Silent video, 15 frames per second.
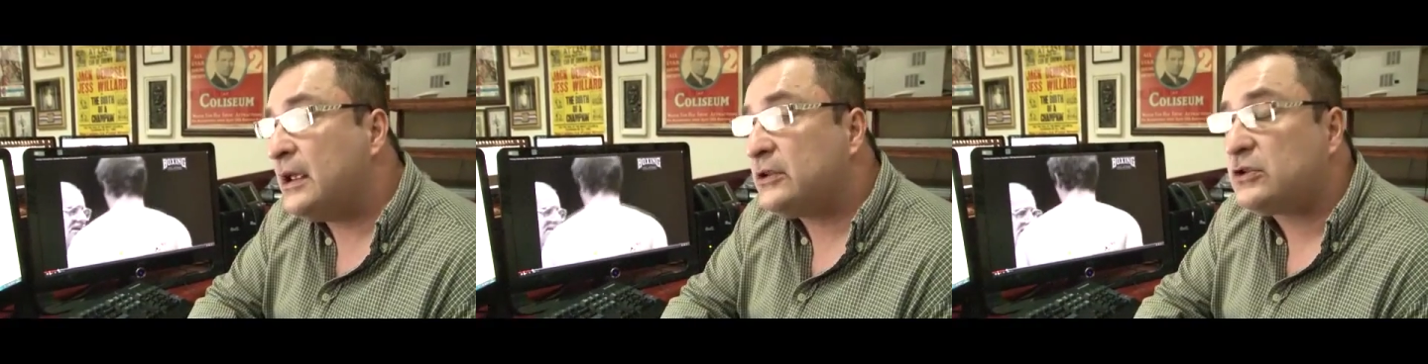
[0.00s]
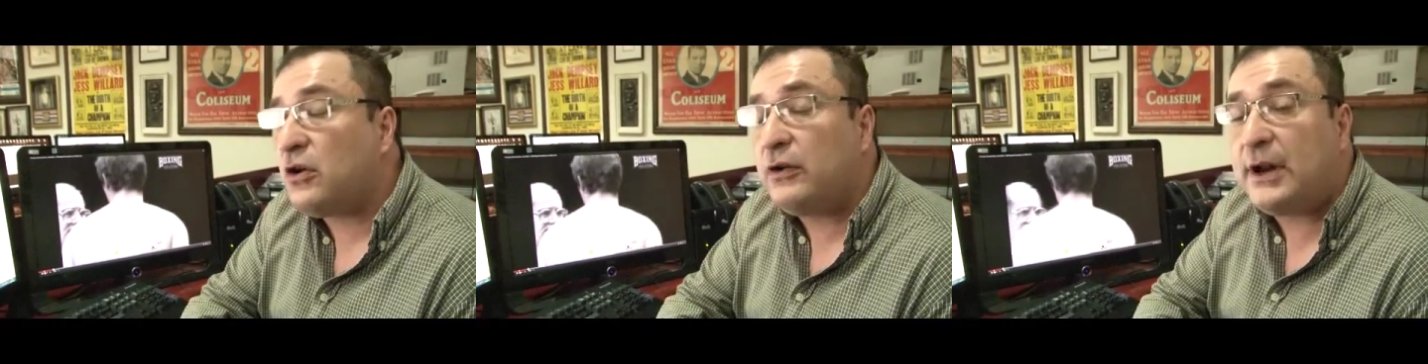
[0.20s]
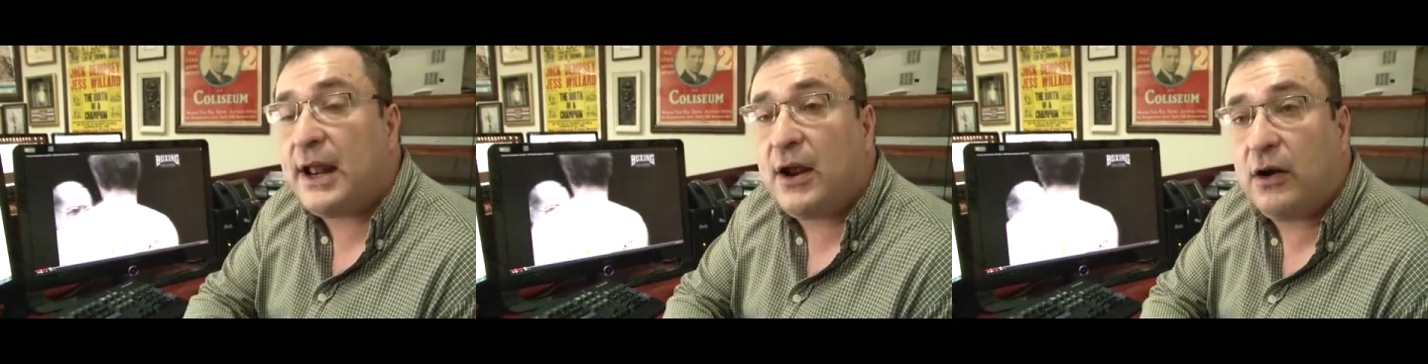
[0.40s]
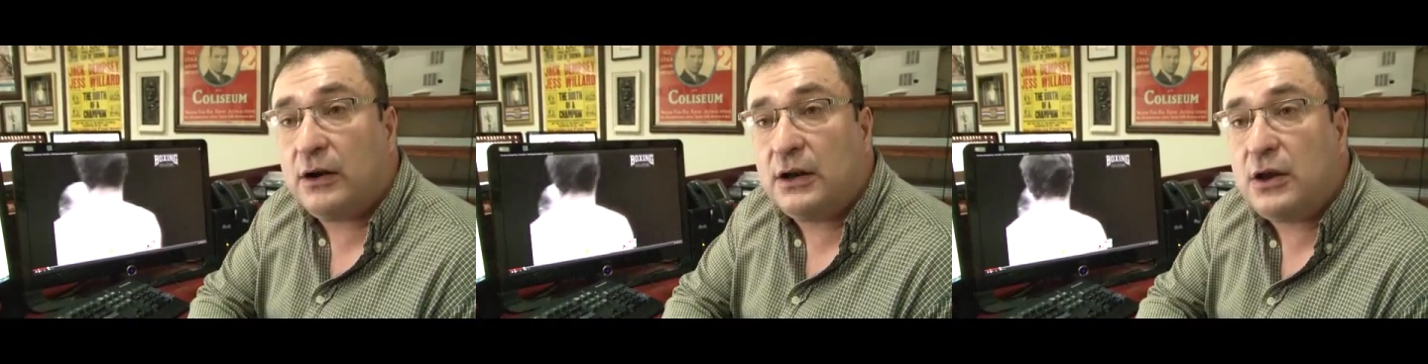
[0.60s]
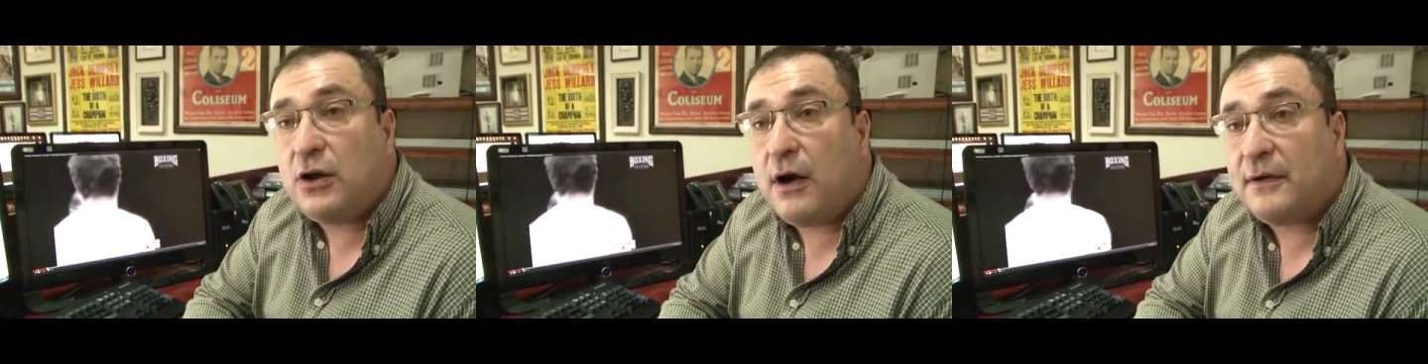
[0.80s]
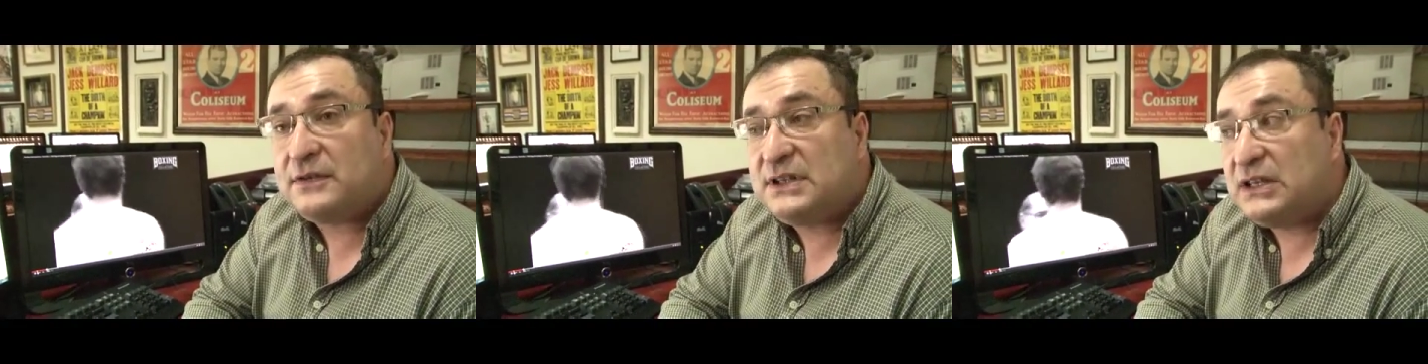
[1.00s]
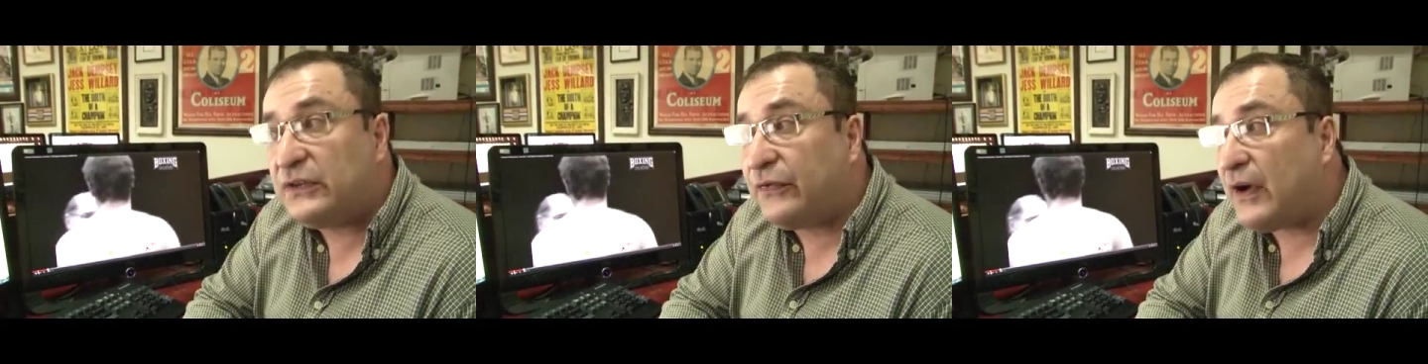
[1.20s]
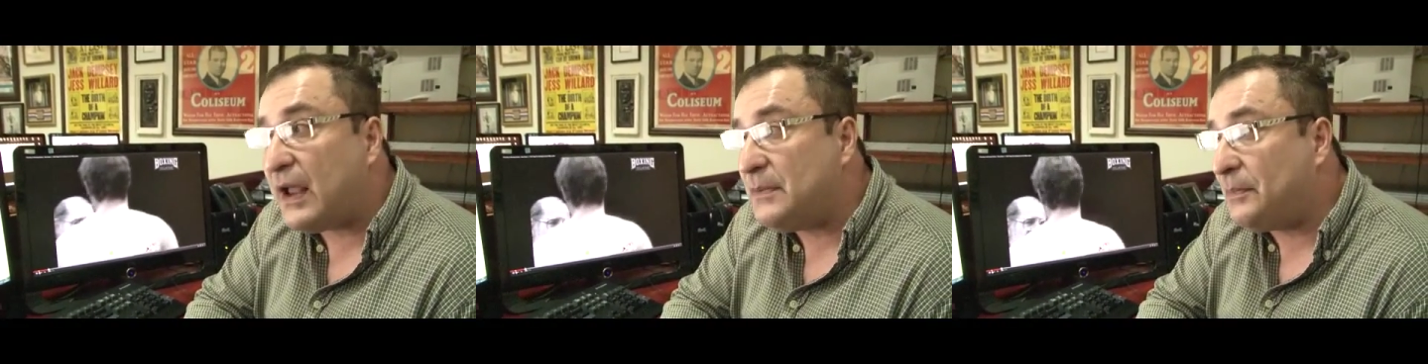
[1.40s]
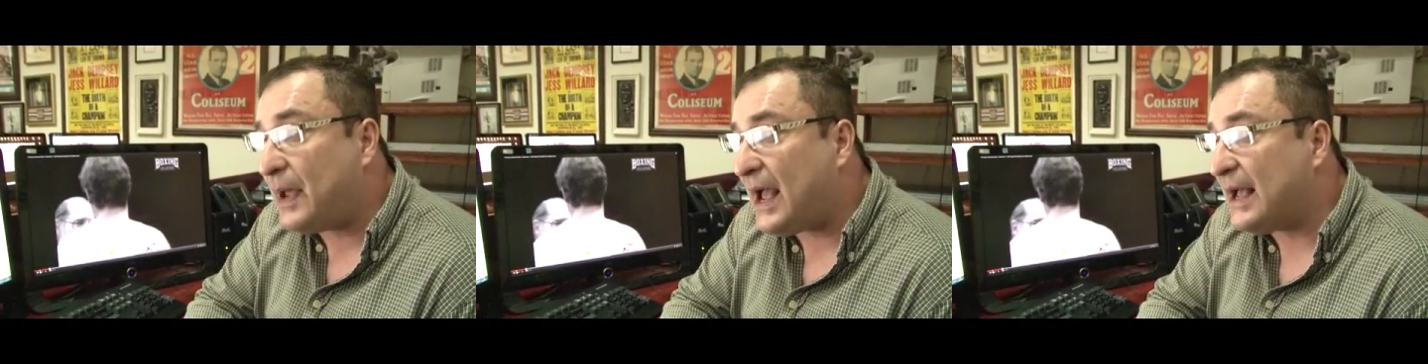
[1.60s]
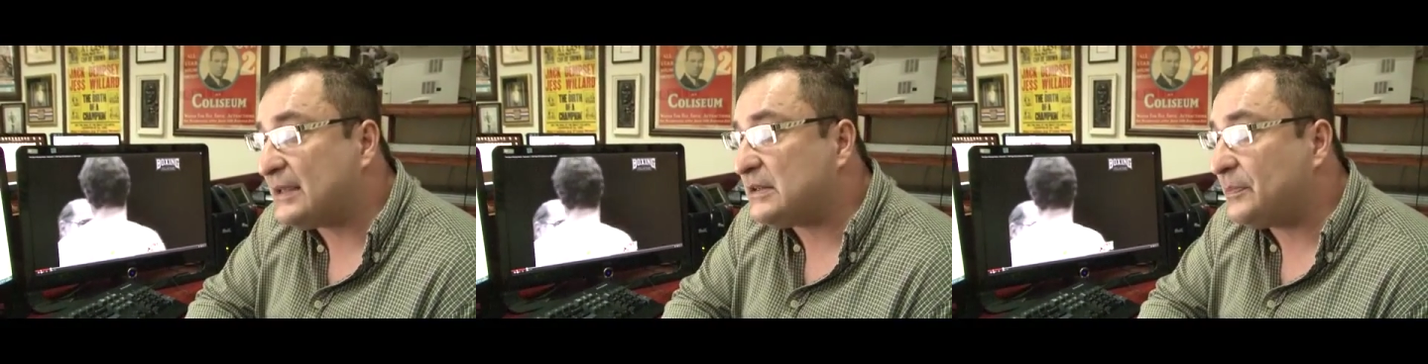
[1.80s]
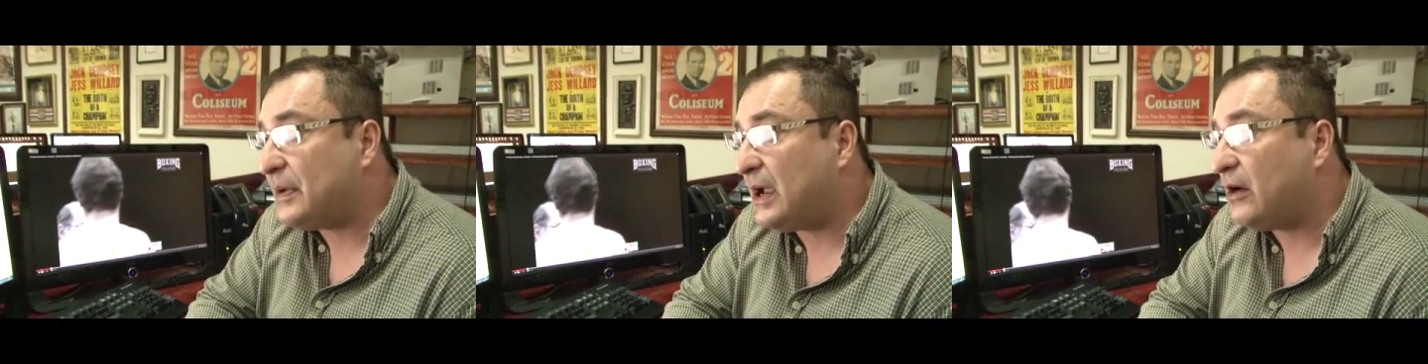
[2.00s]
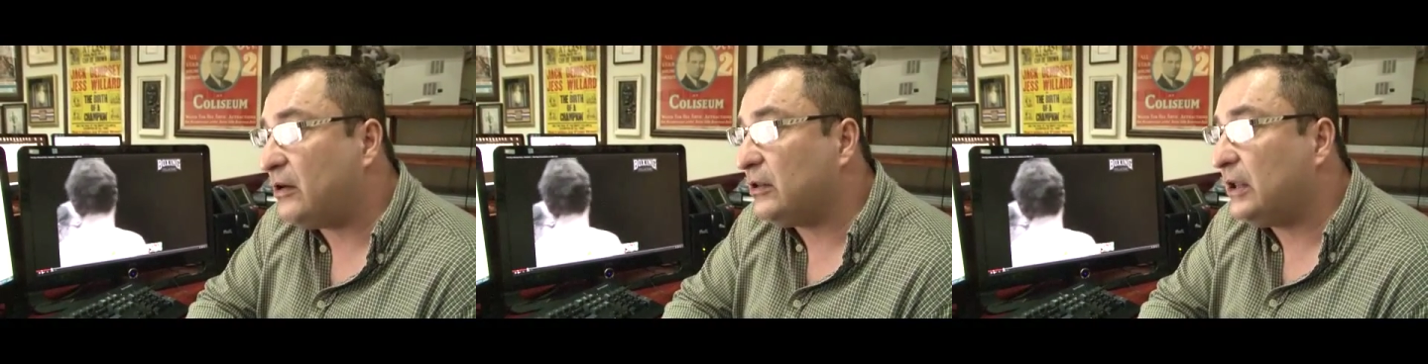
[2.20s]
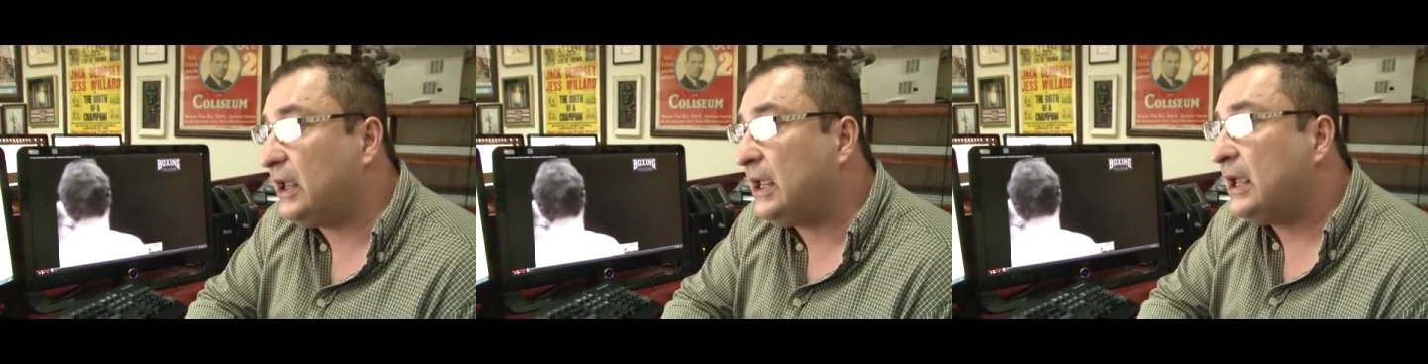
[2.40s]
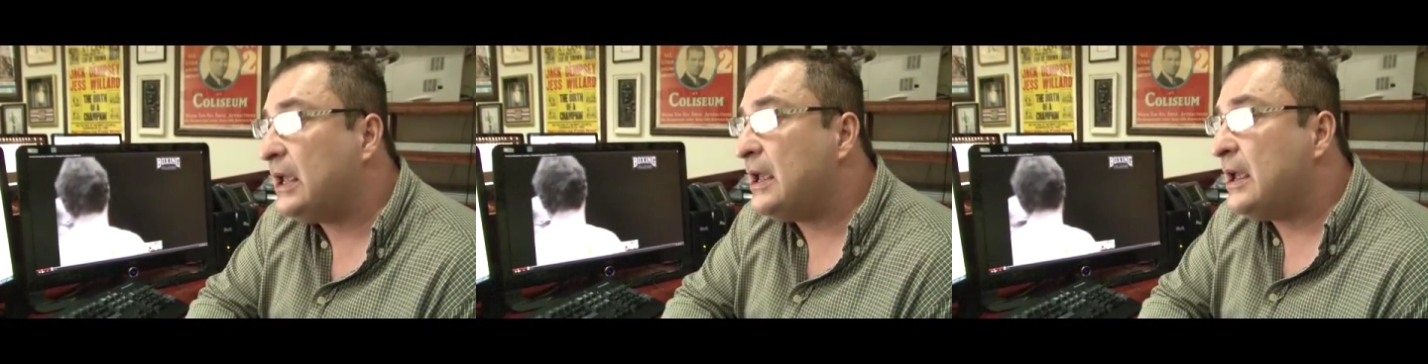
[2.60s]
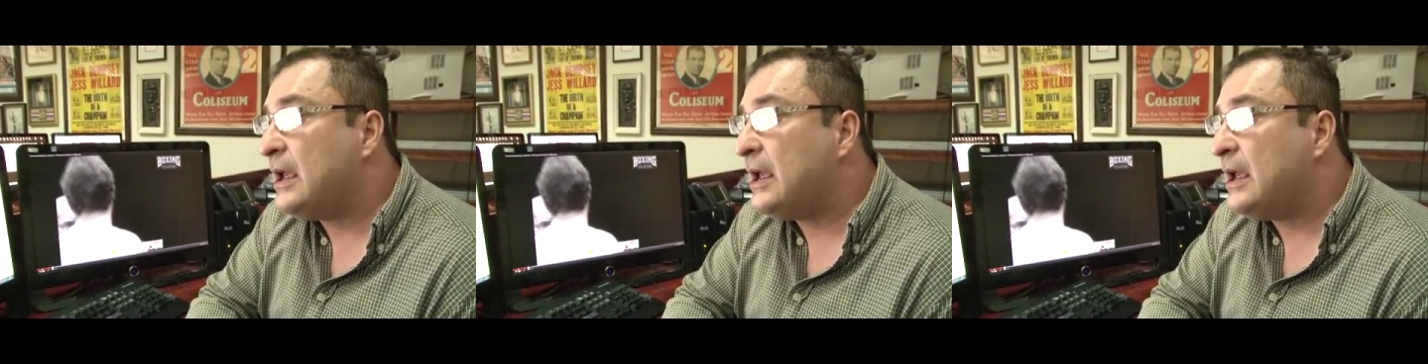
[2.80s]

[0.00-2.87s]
is going to air on the UFC's Fight Pass, apparently.